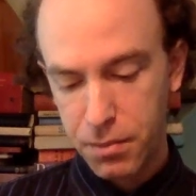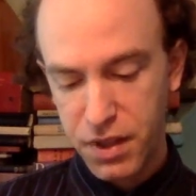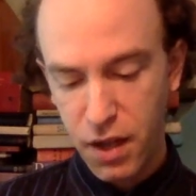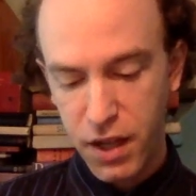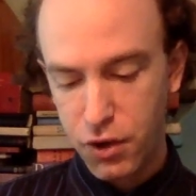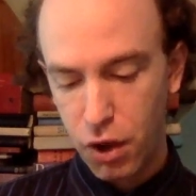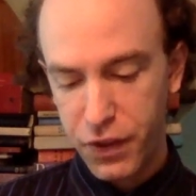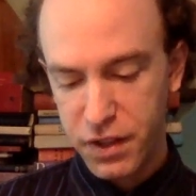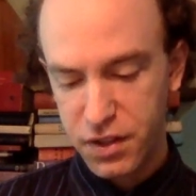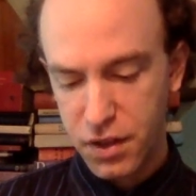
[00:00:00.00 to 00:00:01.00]
Besides
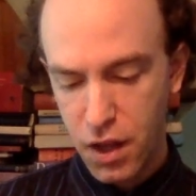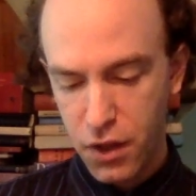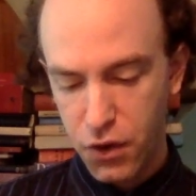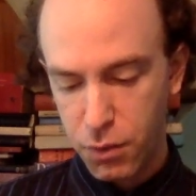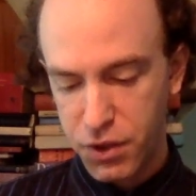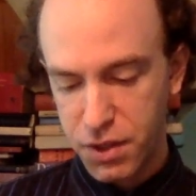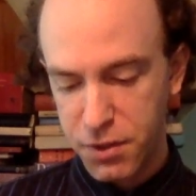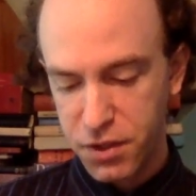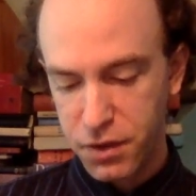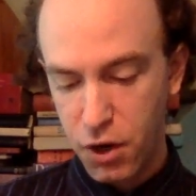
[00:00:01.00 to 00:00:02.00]
all this, there
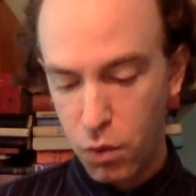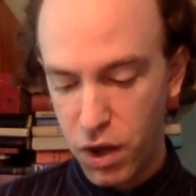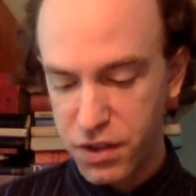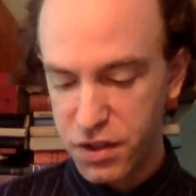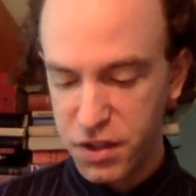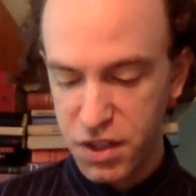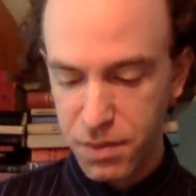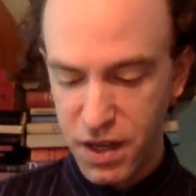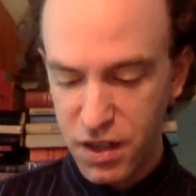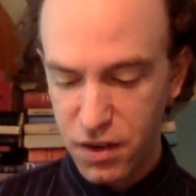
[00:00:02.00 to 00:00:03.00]
was
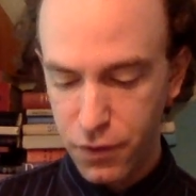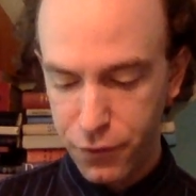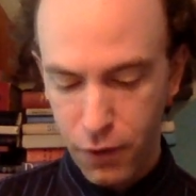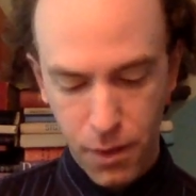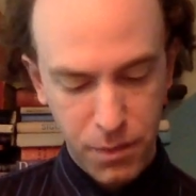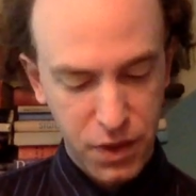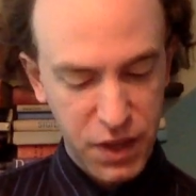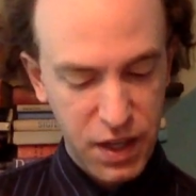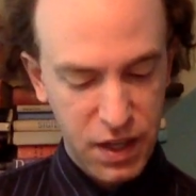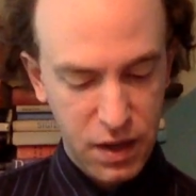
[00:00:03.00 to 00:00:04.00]
suspended from
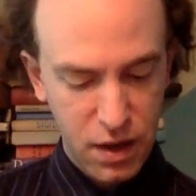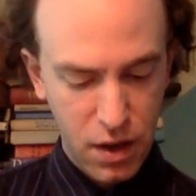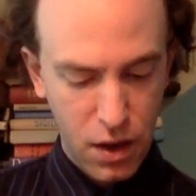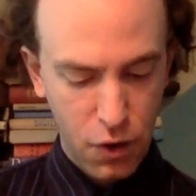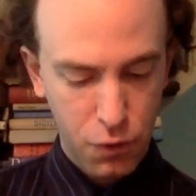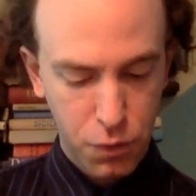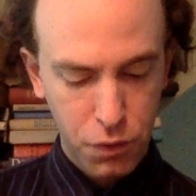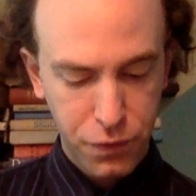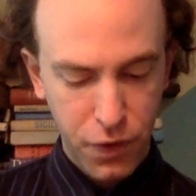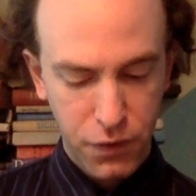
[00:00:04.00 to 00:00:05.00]
the
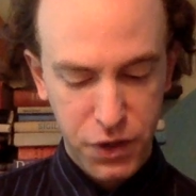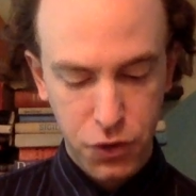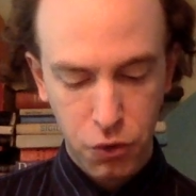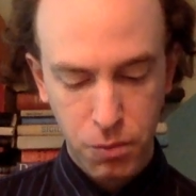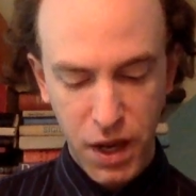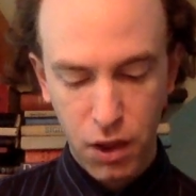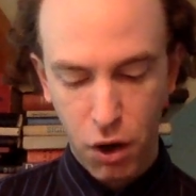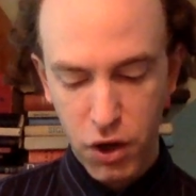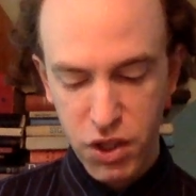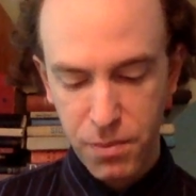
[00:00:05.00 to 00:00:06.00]
roof of the tomb a
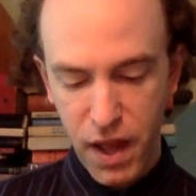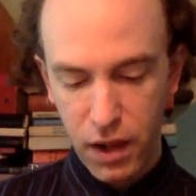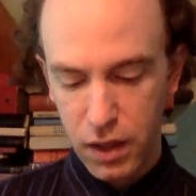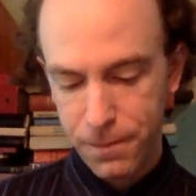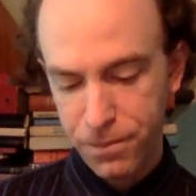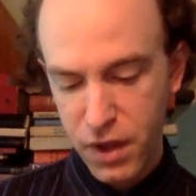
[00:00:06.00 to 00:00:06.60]
large bell,